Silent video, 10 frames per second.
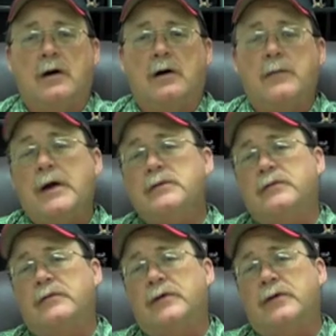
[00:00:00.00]
Our
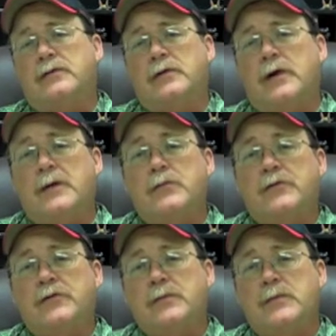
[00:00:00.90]
management fees are
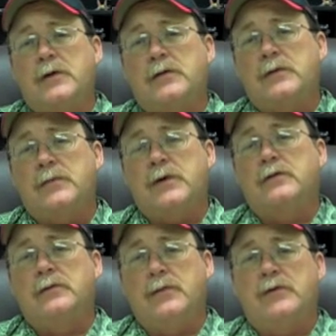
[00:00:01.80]
9% a month.
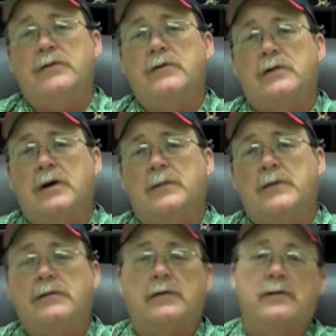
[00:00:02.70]
Compared to most other
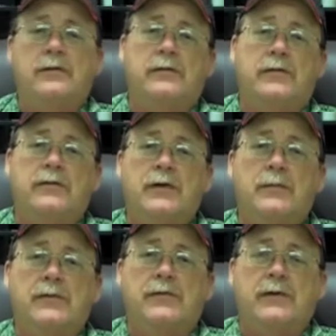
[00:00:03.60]
companies that are still
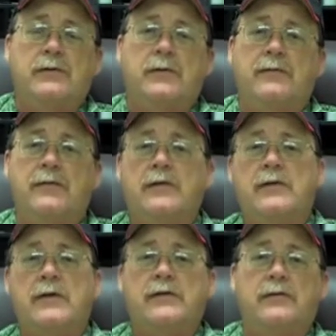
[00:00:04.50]
10%, we feel
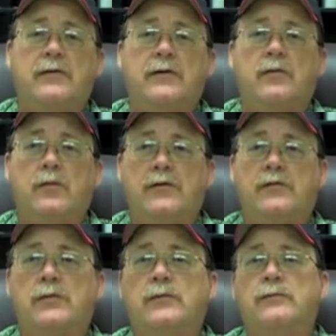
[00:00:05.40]
that that's very
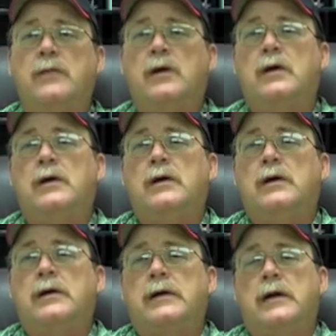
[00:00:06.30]
reasonable.
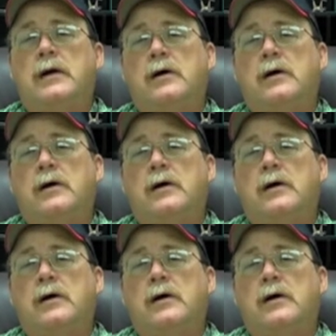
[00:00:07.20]
Okay.